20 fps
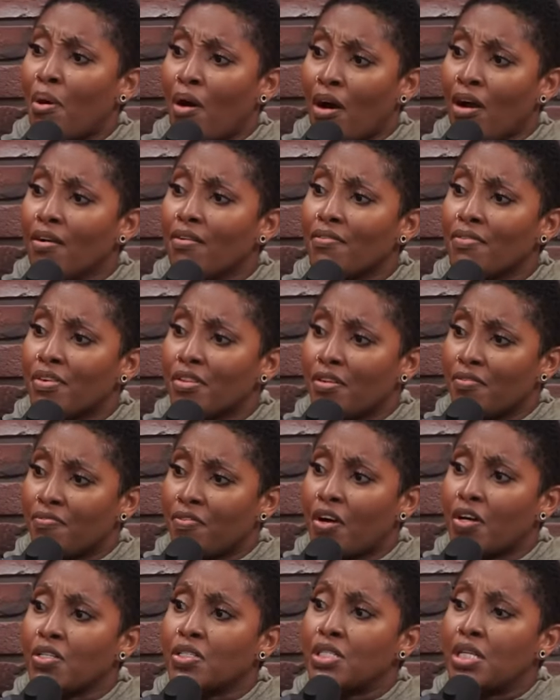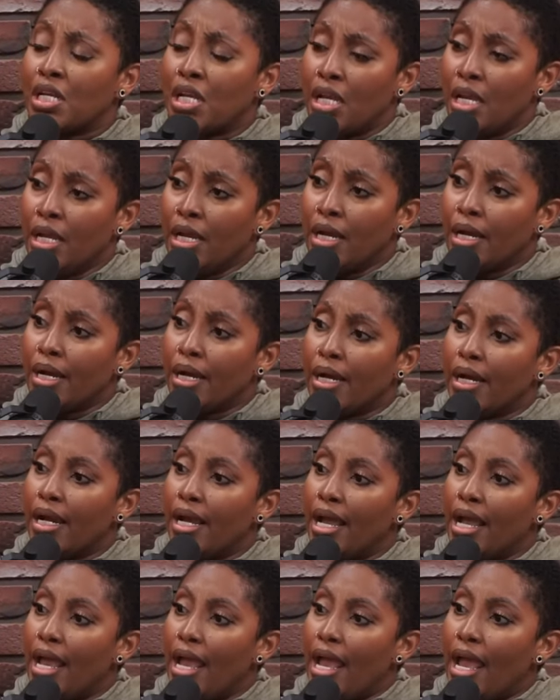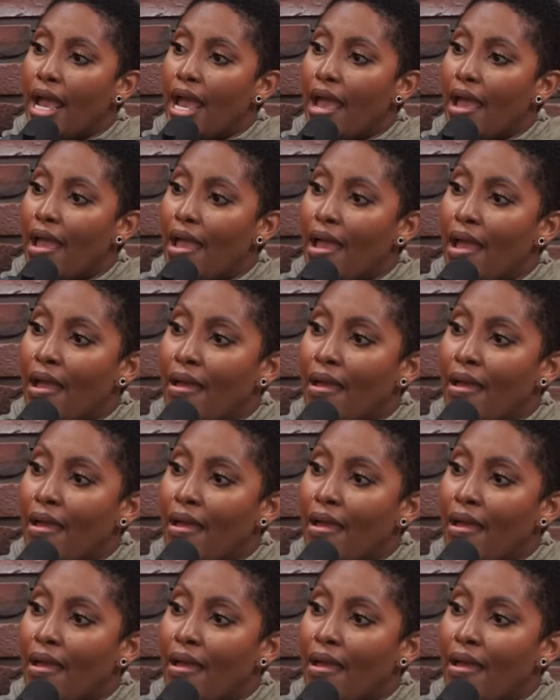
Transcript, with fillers: apart for the first year. Yeah,